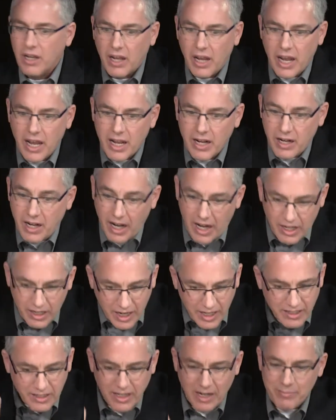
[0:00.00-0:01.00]
And
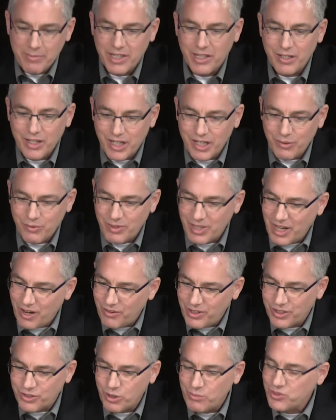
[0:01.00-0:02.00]
now,
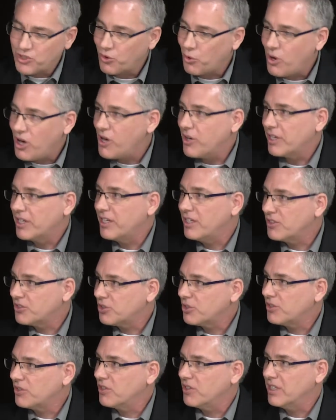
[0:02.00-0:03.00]
in terms of quality,
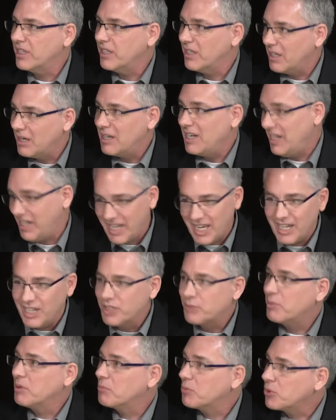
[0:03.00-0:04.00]
certainly, again, it's
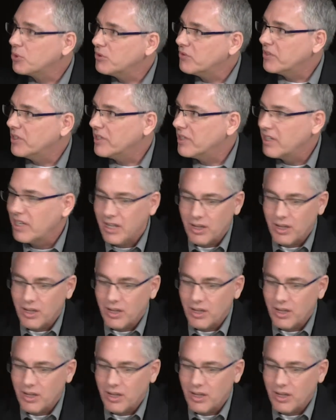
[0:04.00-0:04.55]
been proven,